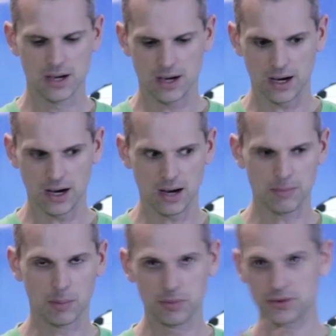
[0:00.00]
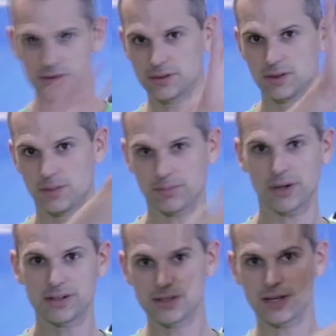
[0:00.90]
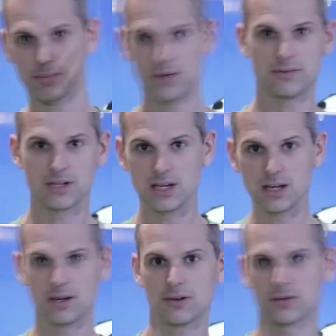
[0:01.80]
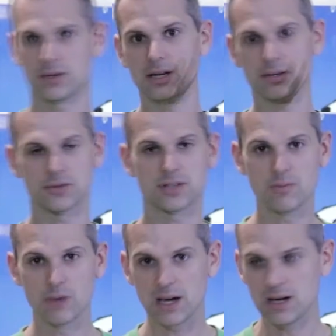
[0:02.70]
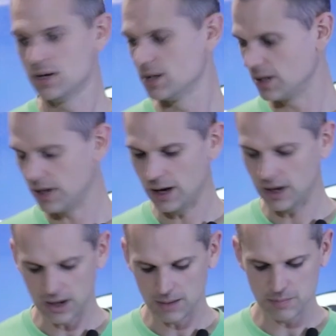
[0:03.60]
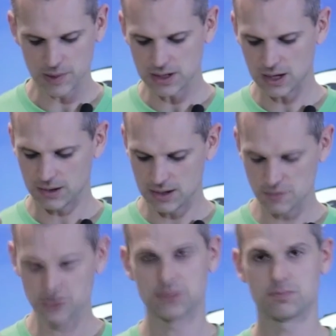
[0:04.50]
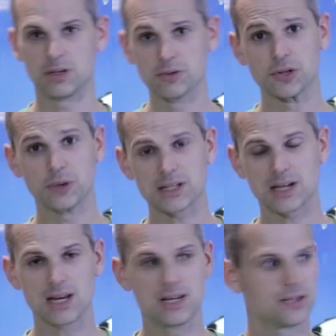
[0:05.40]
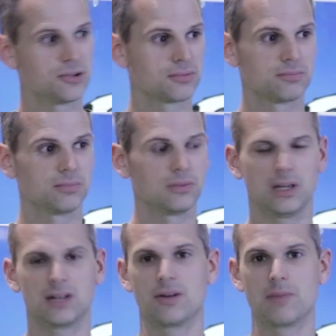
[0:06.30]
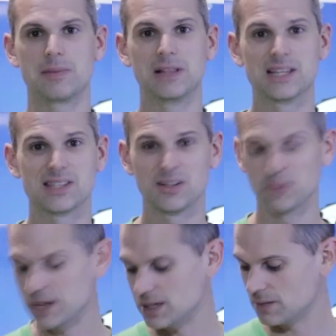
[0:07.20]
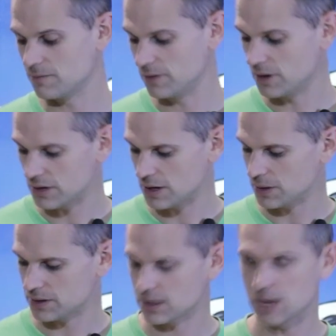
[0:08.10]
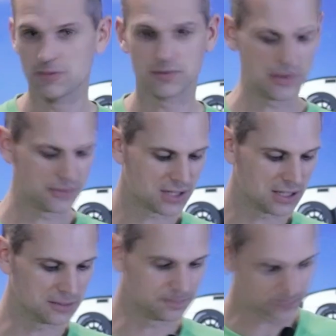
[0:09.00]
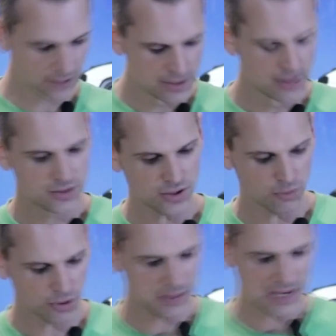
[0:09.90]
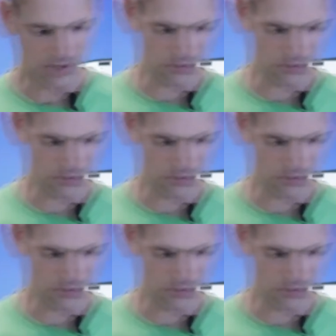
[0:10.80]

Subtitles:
I'll put the prices up over here or somewhere. But yeah, it was quick to get here. It took, I don't know, maybe less than a week. Very quick to come from overseas. So what do we get?